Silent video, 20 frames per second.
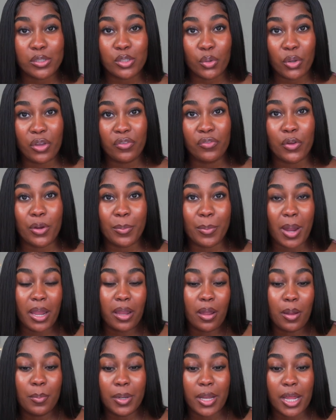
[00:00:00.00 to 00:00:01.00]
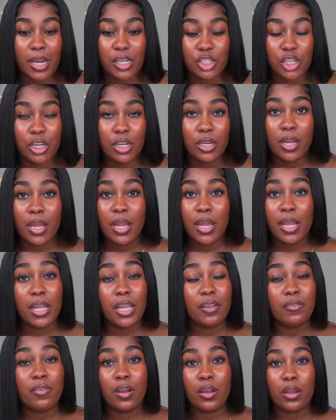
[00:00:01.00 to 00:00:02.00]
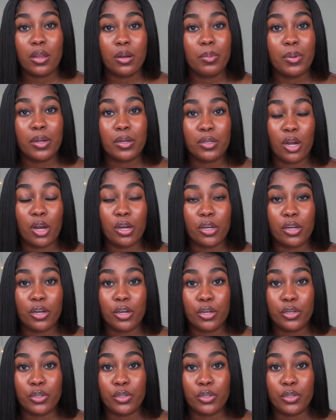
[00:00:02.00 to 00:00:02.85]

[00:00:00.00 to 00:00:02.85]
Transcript: So if you're my complexion, even a little bit darker,